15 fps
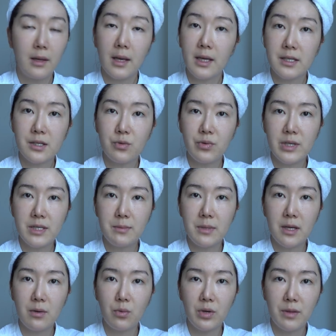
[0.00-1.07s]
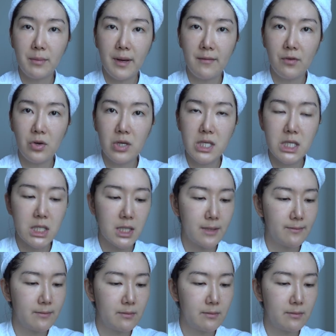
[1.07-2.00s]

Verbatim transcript: Excuse me with my voice,